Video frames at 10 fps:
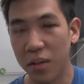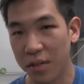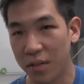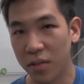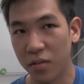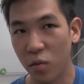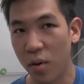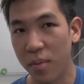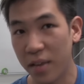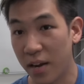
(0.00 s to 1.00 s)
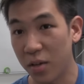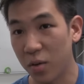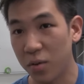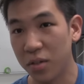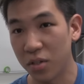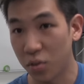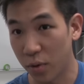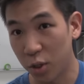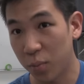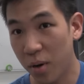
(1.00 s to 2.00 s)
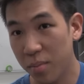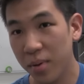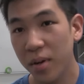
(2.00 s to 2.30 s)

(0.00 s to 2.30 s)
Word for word: pieces of equipment that I use is a syringe pump.